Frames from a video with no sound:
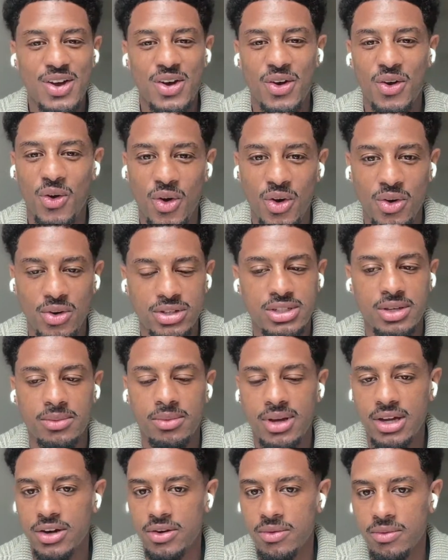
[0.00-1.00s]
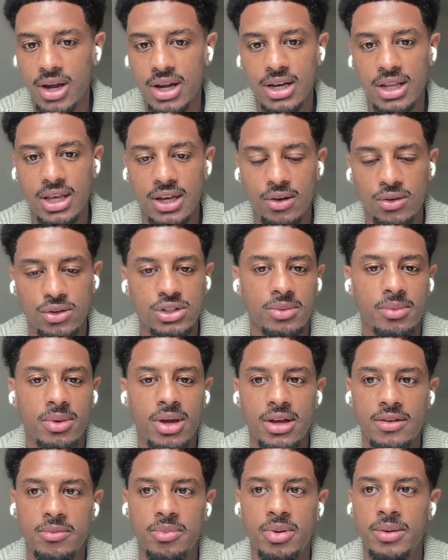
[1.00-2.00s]
or some kind of writing or some
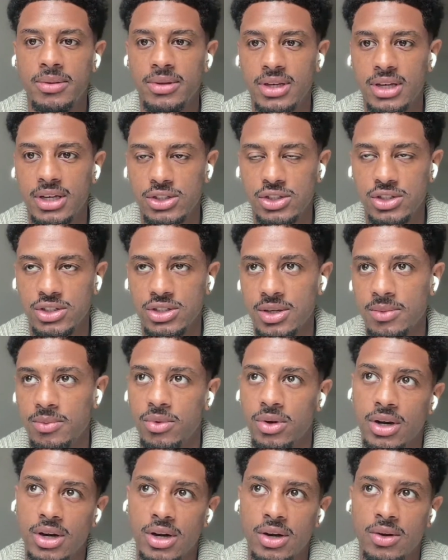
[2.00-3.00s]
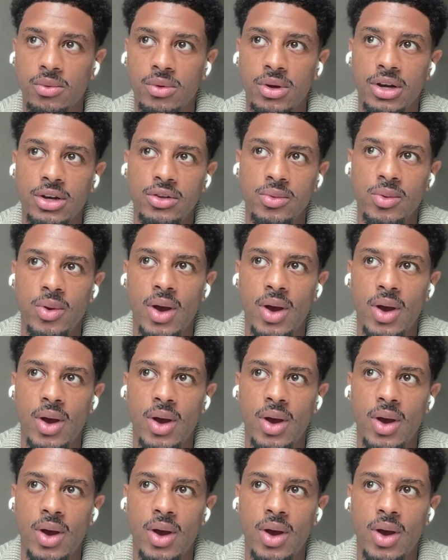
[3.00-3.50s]
kind of publication somewhere where you